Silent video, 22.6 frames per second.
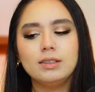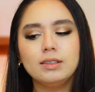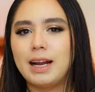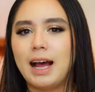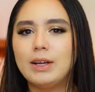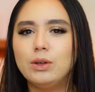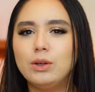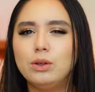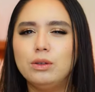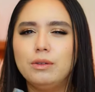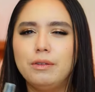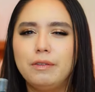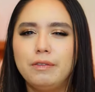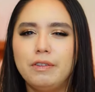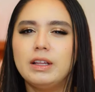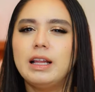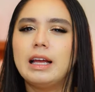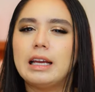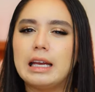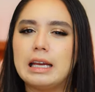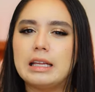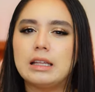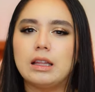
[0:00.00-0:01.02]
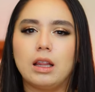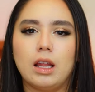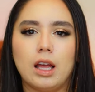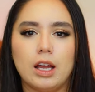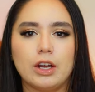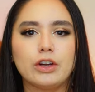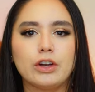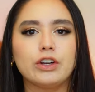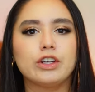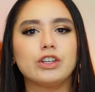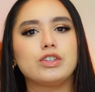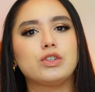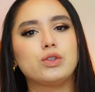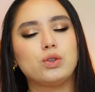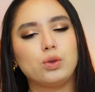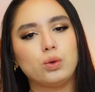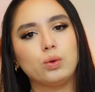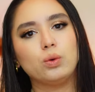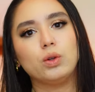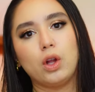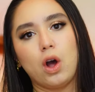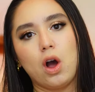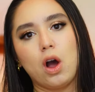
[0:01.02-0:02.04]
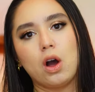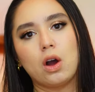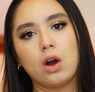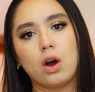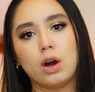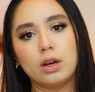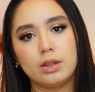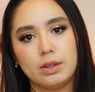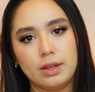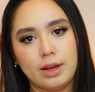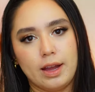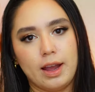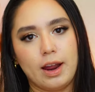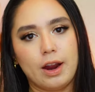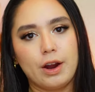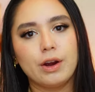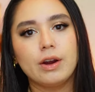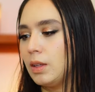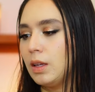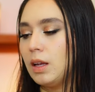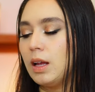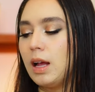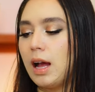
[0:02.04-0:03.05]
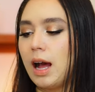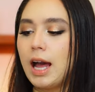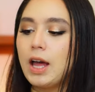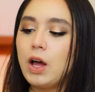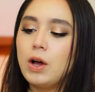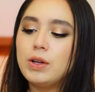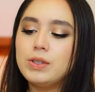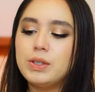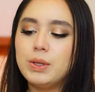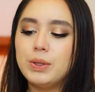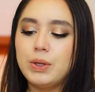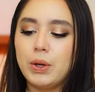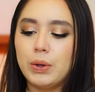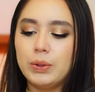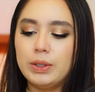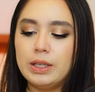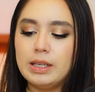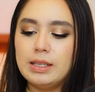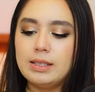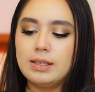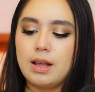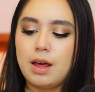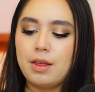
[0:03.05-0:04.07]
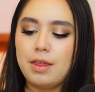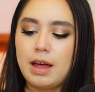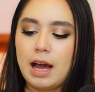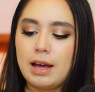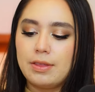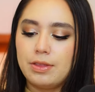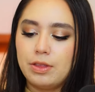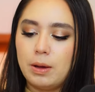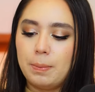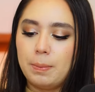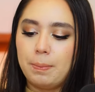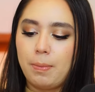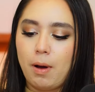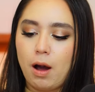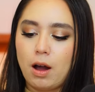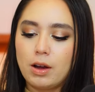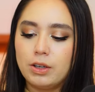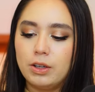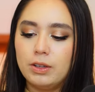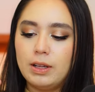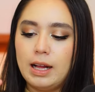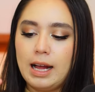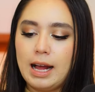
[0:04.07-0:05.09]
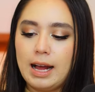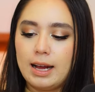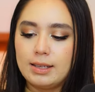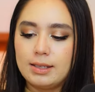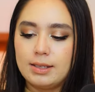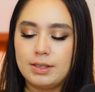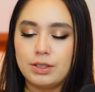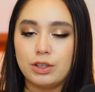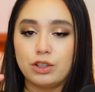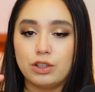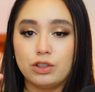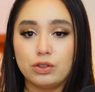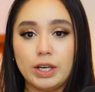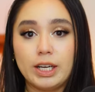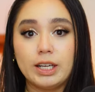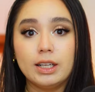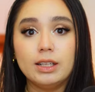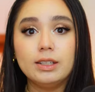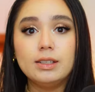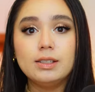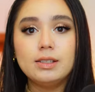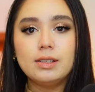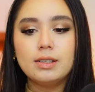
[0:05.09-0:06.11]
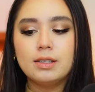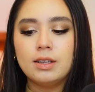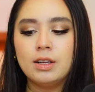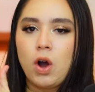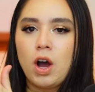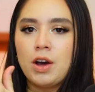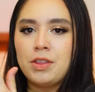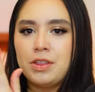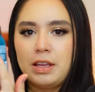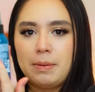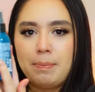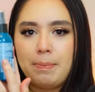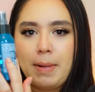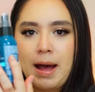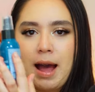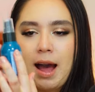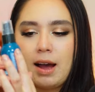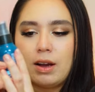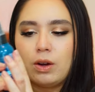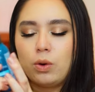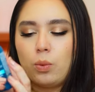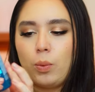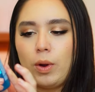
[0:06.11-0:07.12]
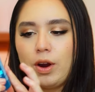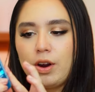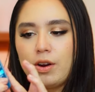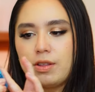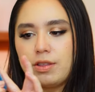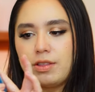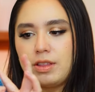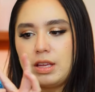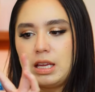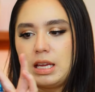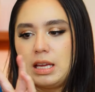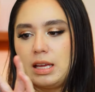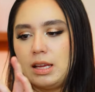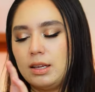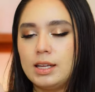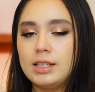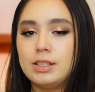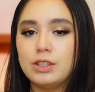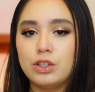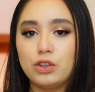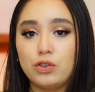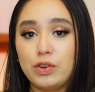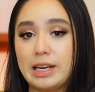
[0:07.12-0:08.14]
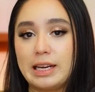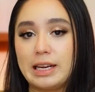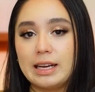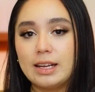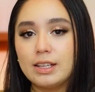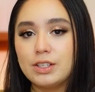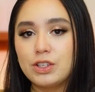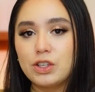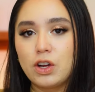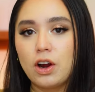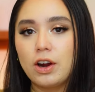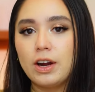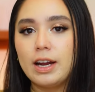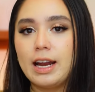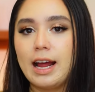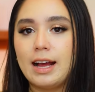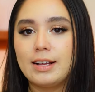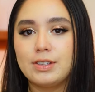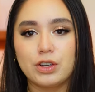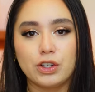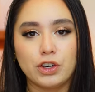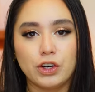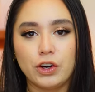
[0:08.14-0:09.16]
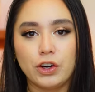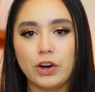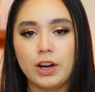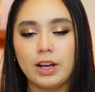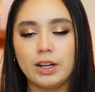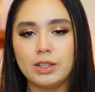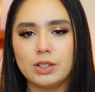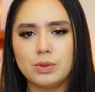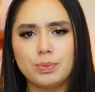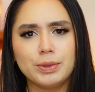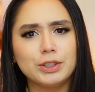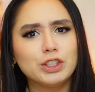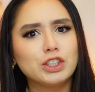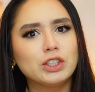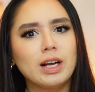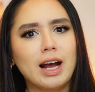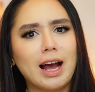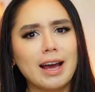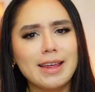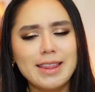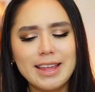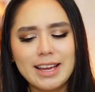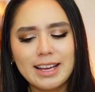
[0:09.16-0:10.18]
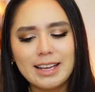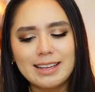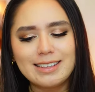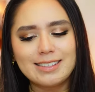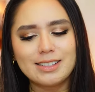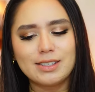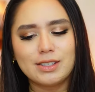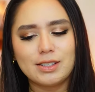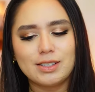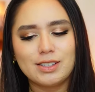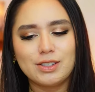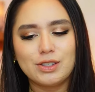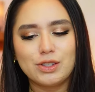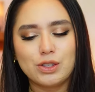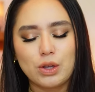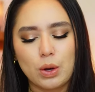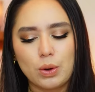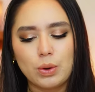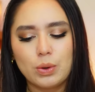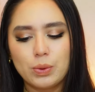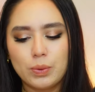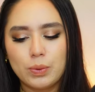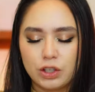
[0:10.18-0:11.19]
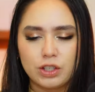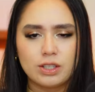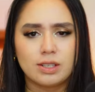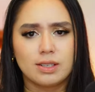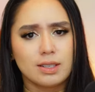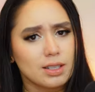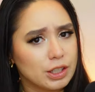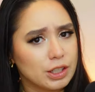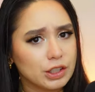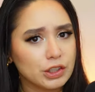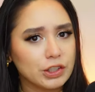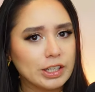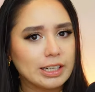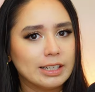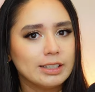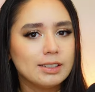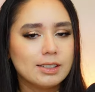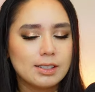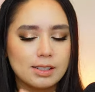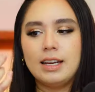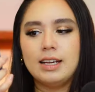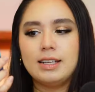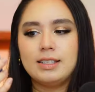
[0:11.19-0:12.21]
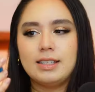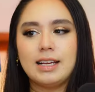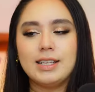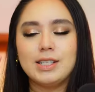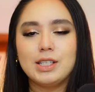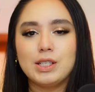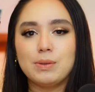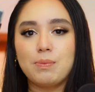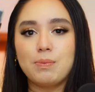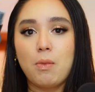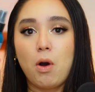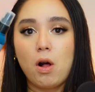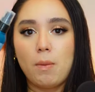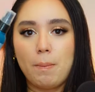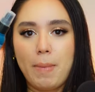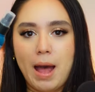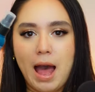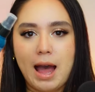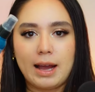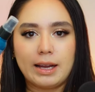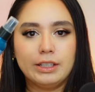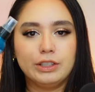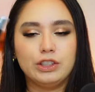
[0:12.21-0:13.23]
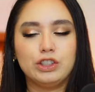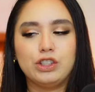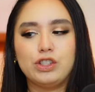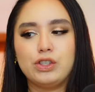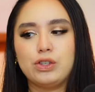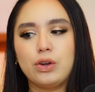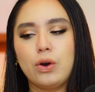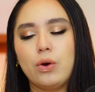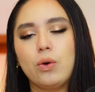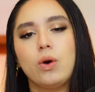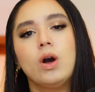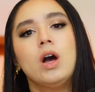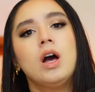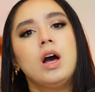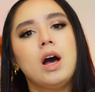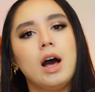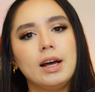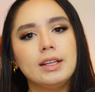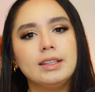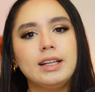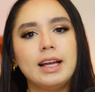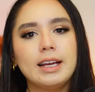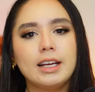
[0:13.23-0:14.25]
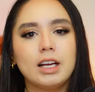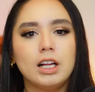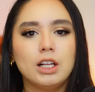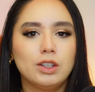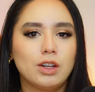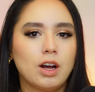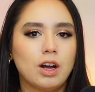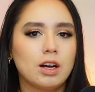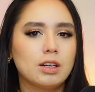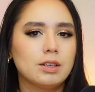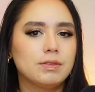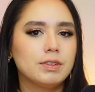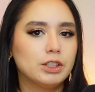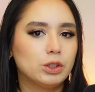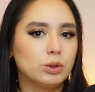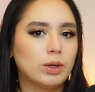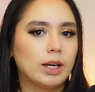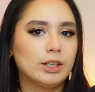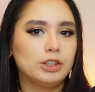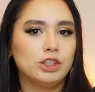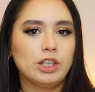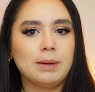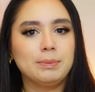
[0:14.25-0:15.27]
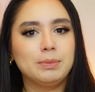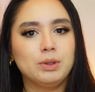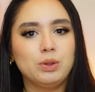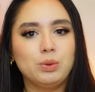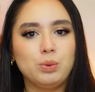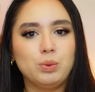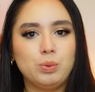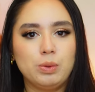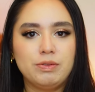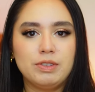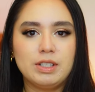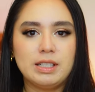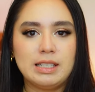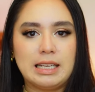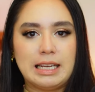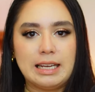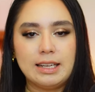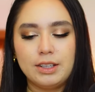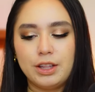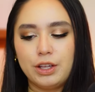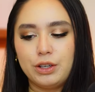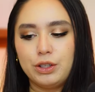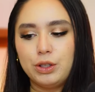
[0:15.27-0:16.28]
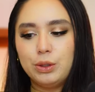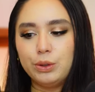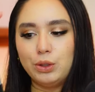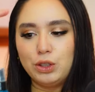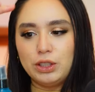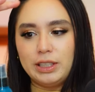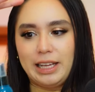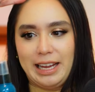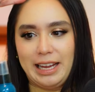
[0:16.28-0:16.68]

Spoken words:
but I don't feel like it lingers too long on the hair. I also noticed that the bottle has grills on the back where the ingredients are. It has grills, which I think is so considerate. It is a small package, so unlike a lot of the dry shampoos we've seen, they're usually